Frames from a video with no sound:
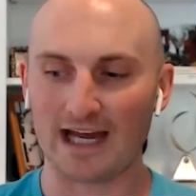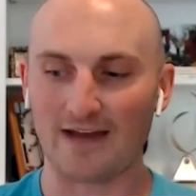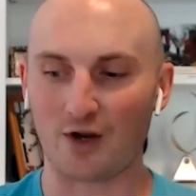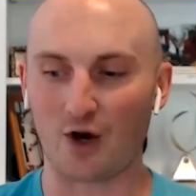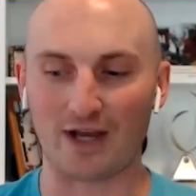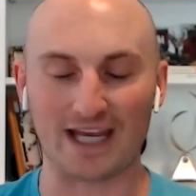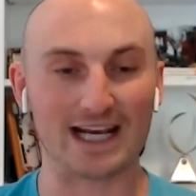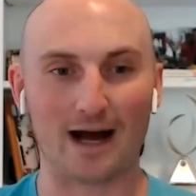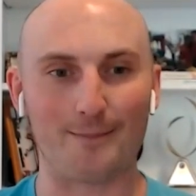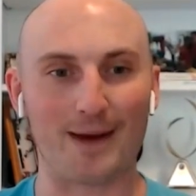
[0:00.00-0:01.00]
If you go to
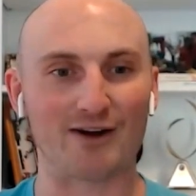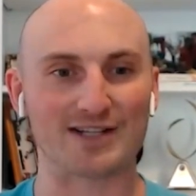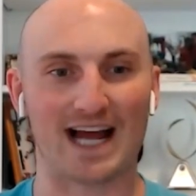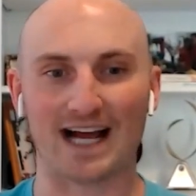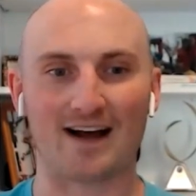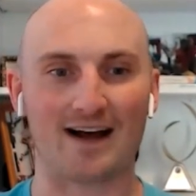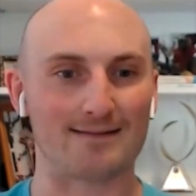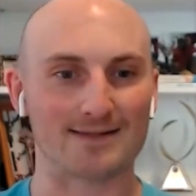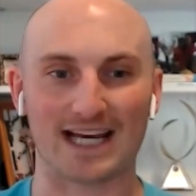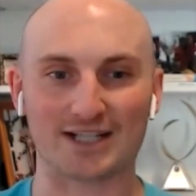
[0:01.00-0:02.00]
ecombalance dot
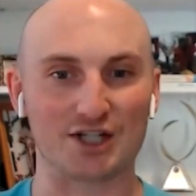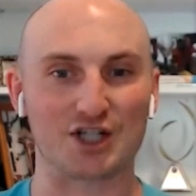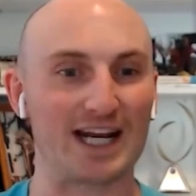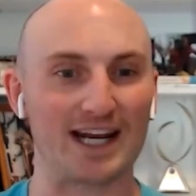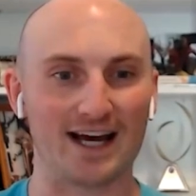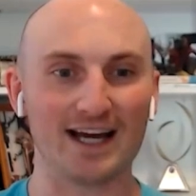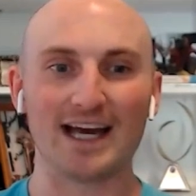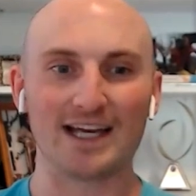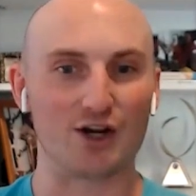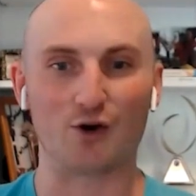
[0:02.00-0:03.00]
com slash agenda,
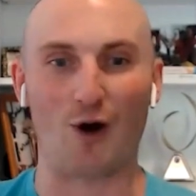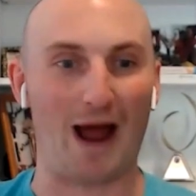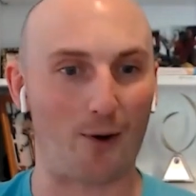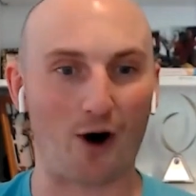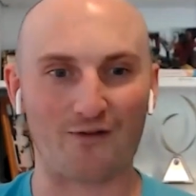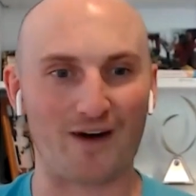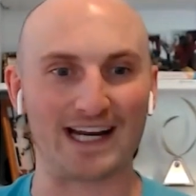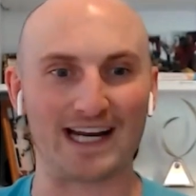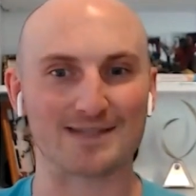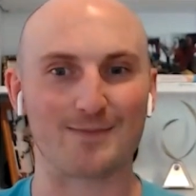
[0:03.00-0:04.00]
you can grab our
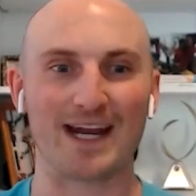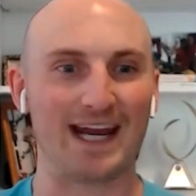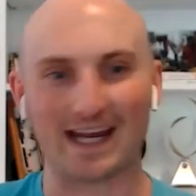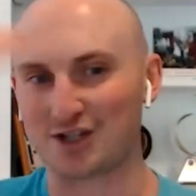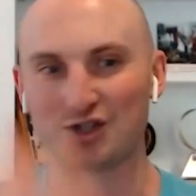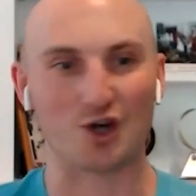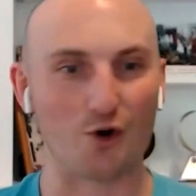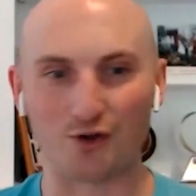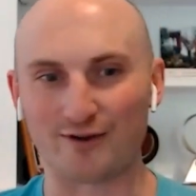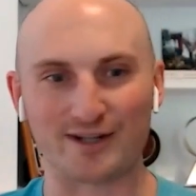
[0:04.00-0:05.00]
finance meeting and just go
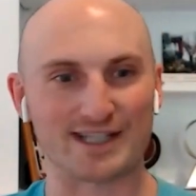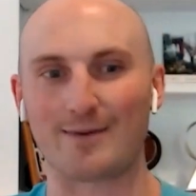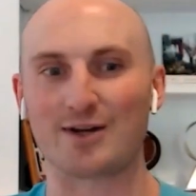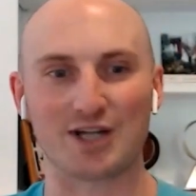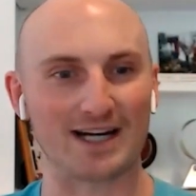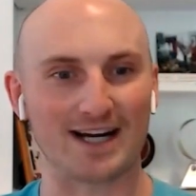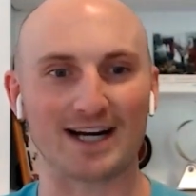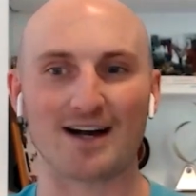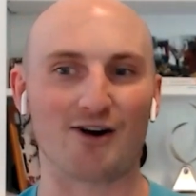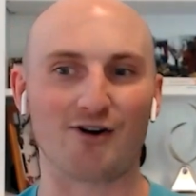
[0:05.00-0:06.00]
through the same agenda
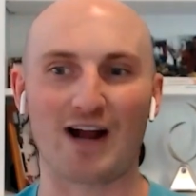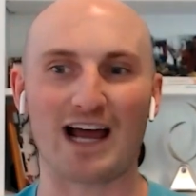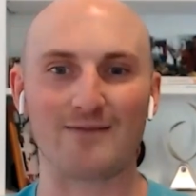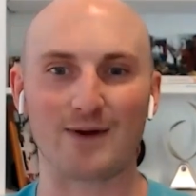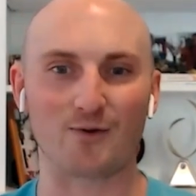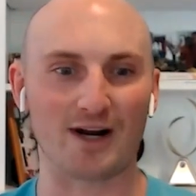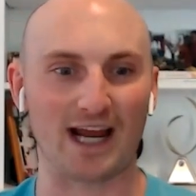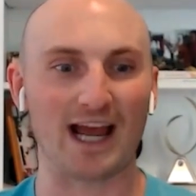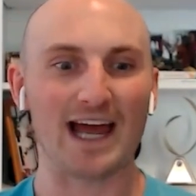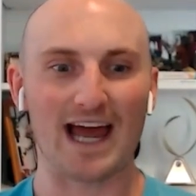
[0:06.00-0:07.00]
Connor and I have been
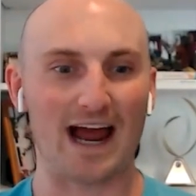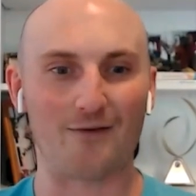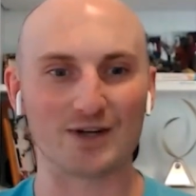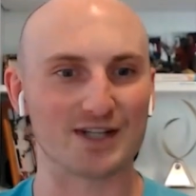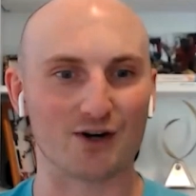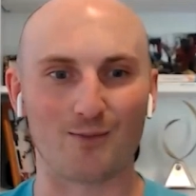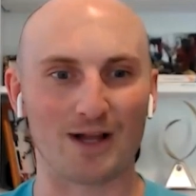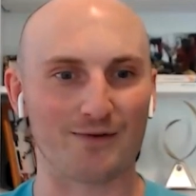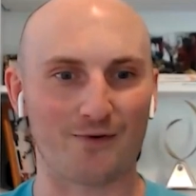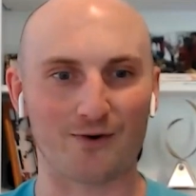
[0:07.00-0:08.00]
running every single
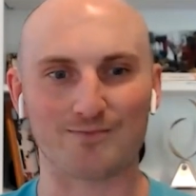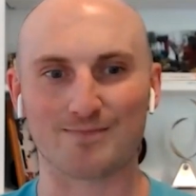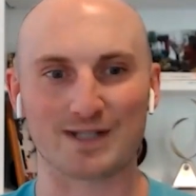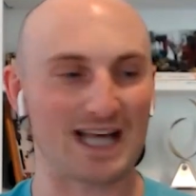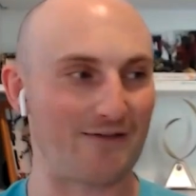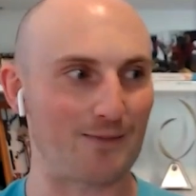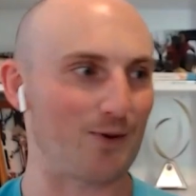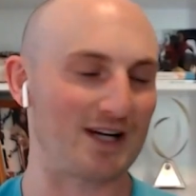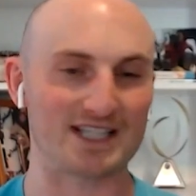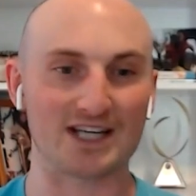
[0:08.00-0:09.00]
month for seven
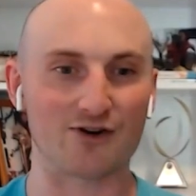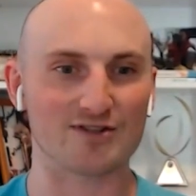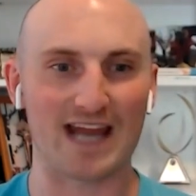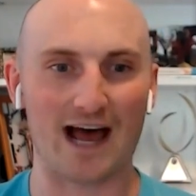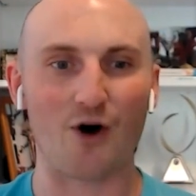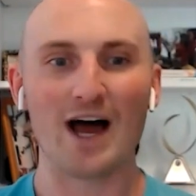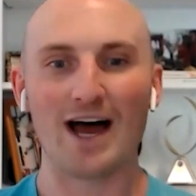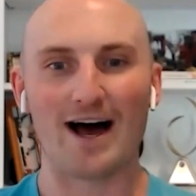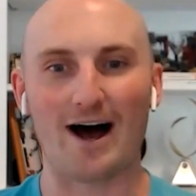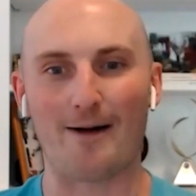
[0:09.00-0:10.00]
plus years now.
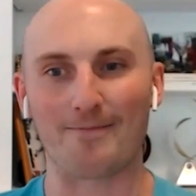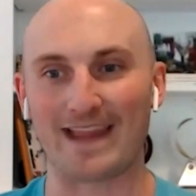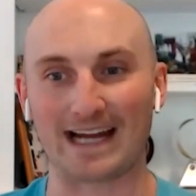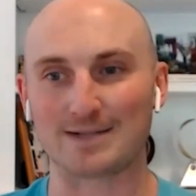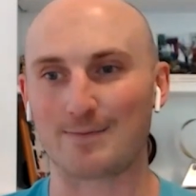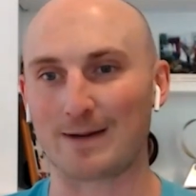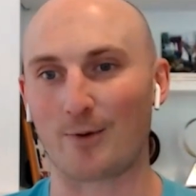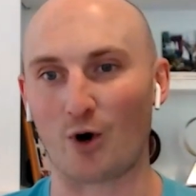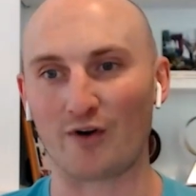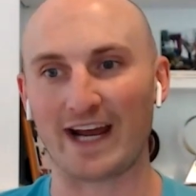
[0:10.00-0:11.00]
Um, that's a big
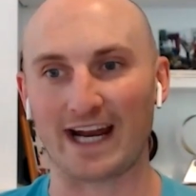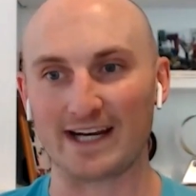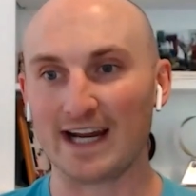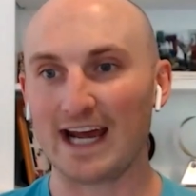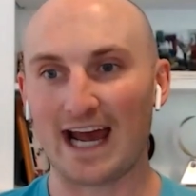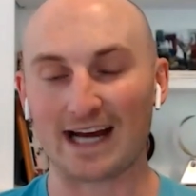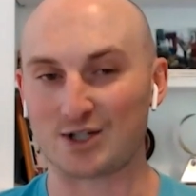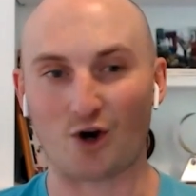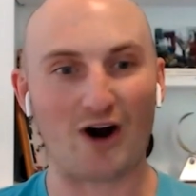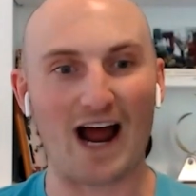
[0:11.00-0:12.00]
part of it. And and
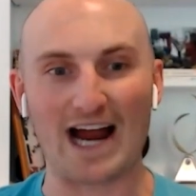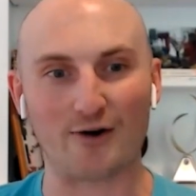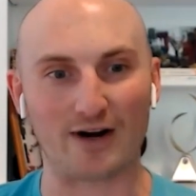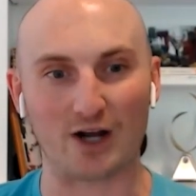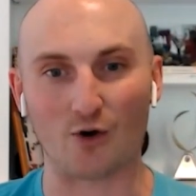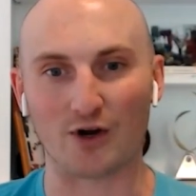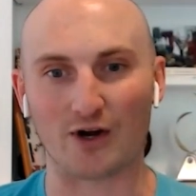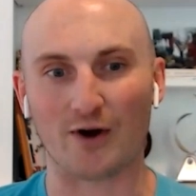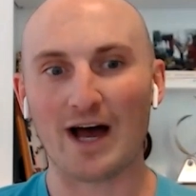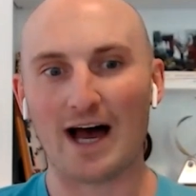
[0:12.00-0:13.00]
start hiring. Go
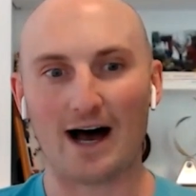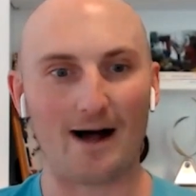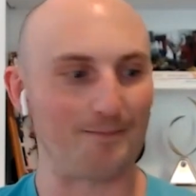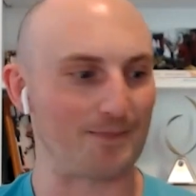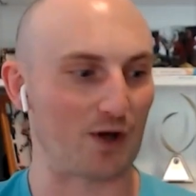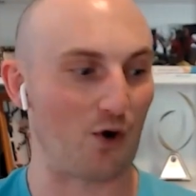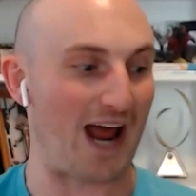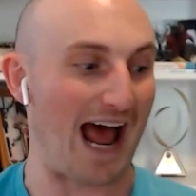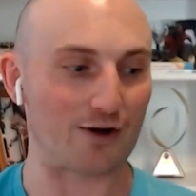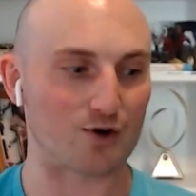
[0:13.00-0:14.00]
to um, go to
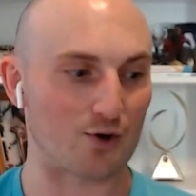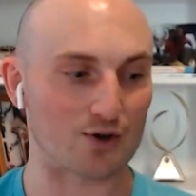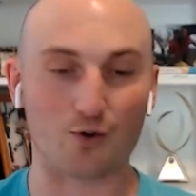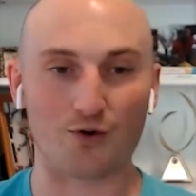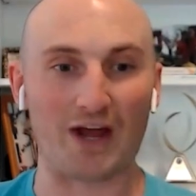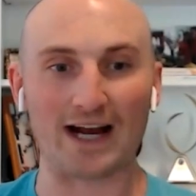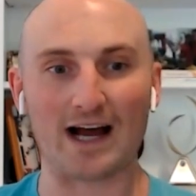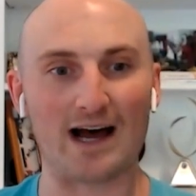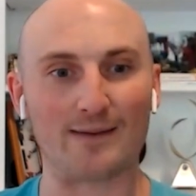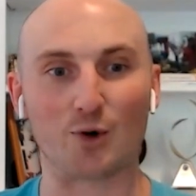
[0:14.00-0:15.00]
outsource school dot
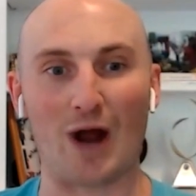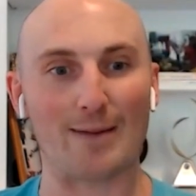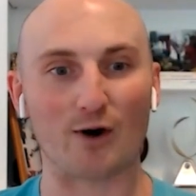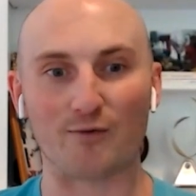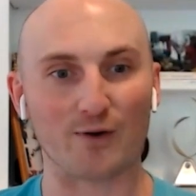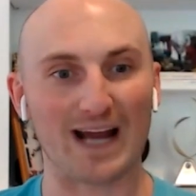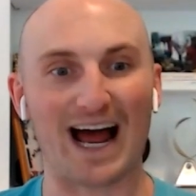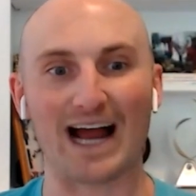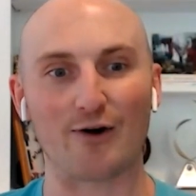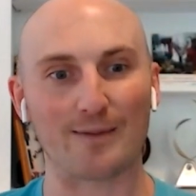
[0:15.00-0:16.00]
com, grab our free
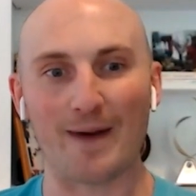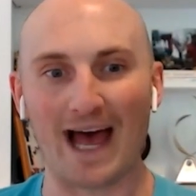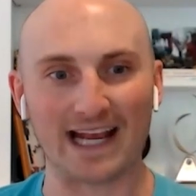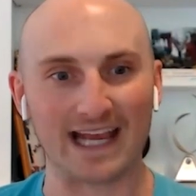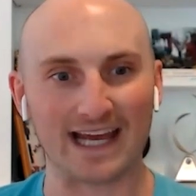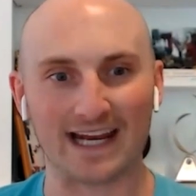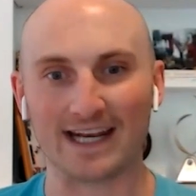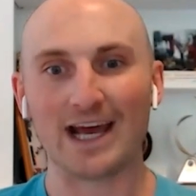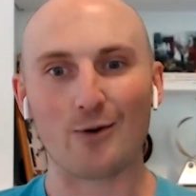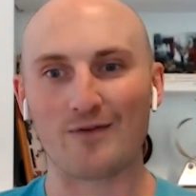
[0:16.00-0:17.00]
hiring packet, and
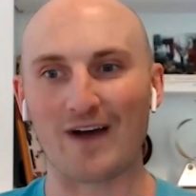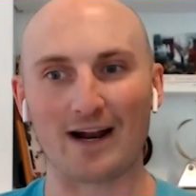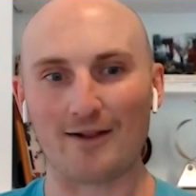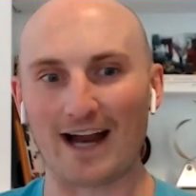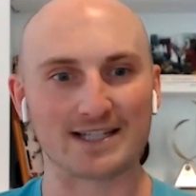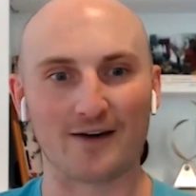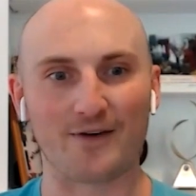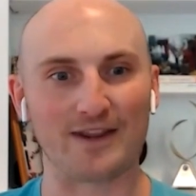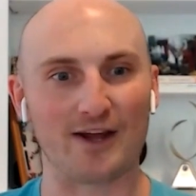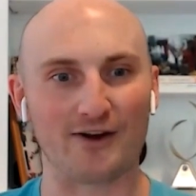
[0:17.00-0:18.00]
we've got a lot of stuff
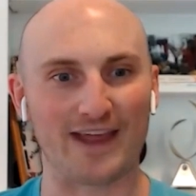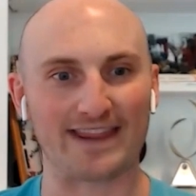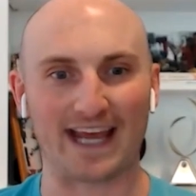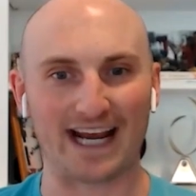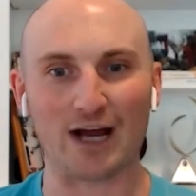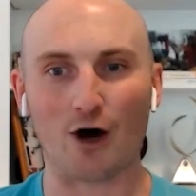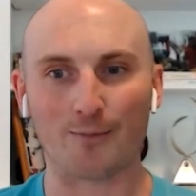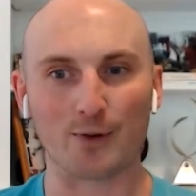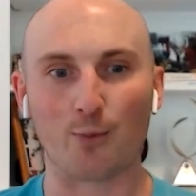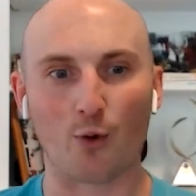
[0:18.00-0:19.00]
in there that, that can help
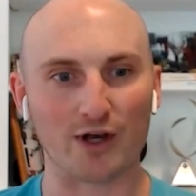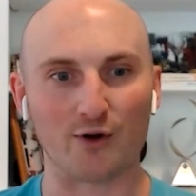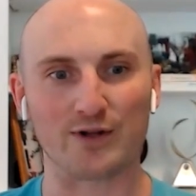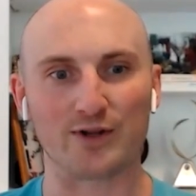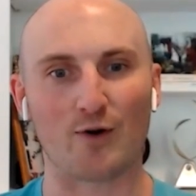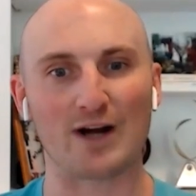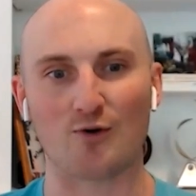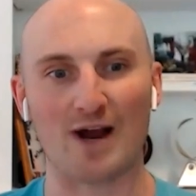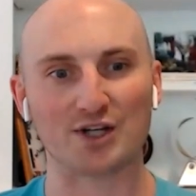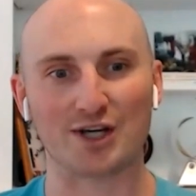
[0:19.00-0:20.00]
you point you in the right
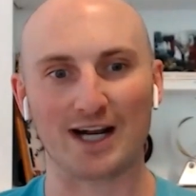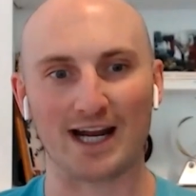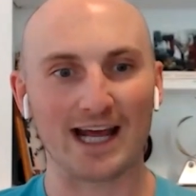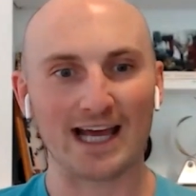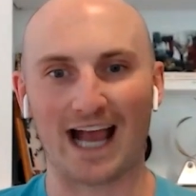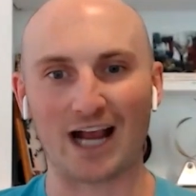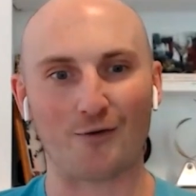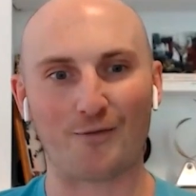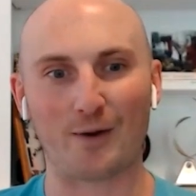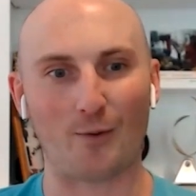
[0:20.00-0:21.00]
direction and get your
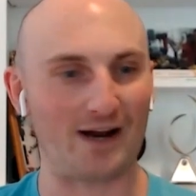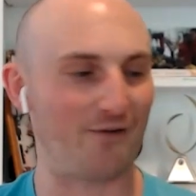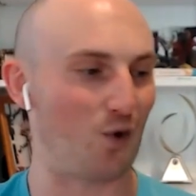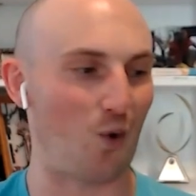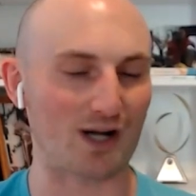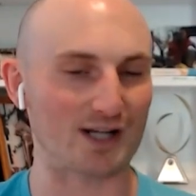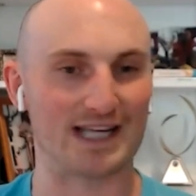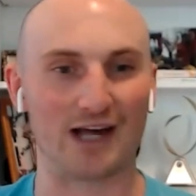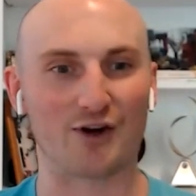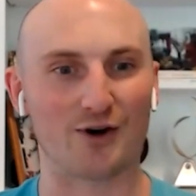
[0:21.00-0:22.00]
feet wet. If you want to
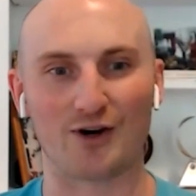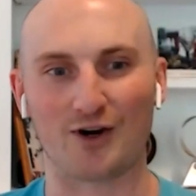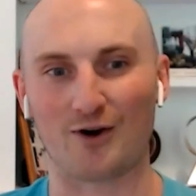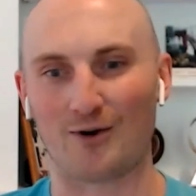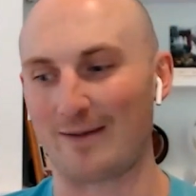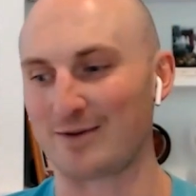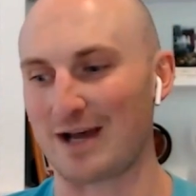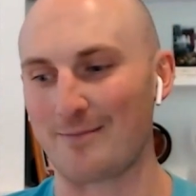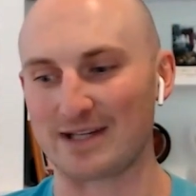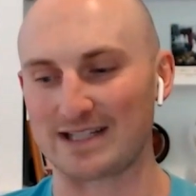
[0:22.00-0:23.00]
scale your, your
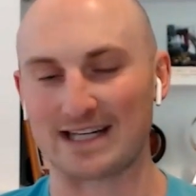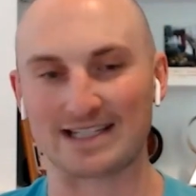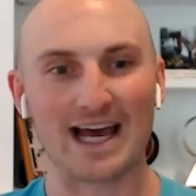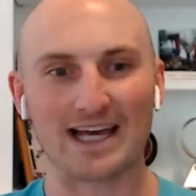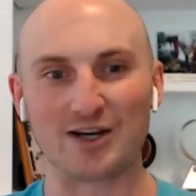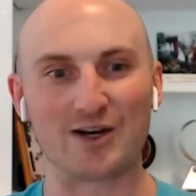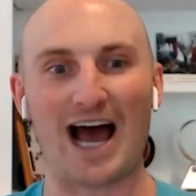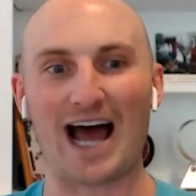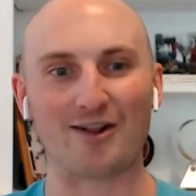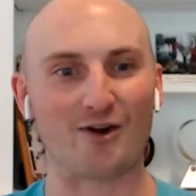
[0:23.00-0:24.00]
Amazon business, you
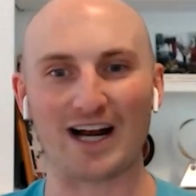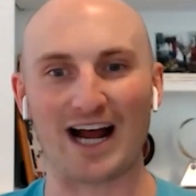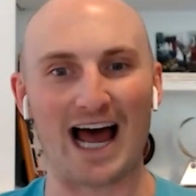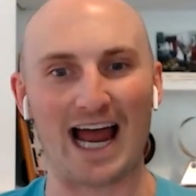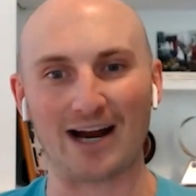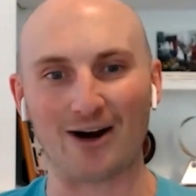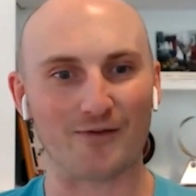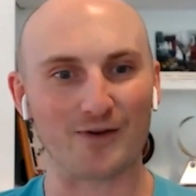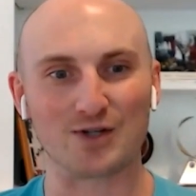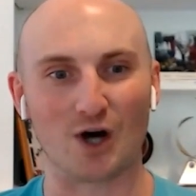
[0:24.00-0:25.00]
got to learn how to hire.
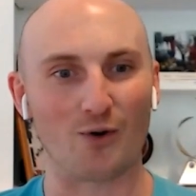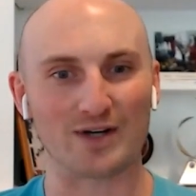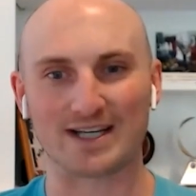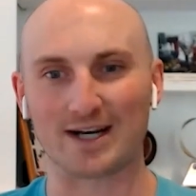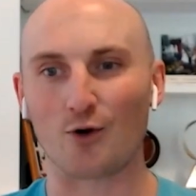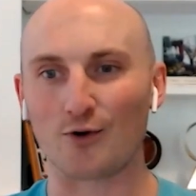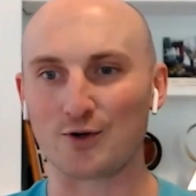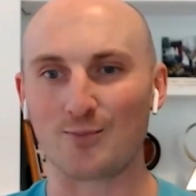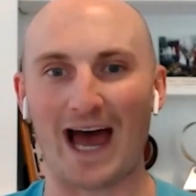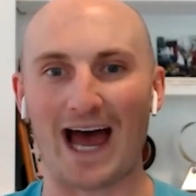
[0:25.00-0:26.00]
If you don't, it's going to hold you
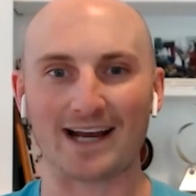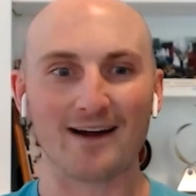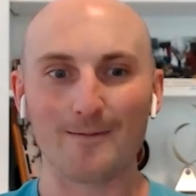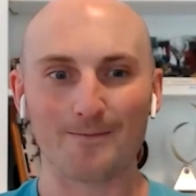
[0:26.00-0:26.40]
back.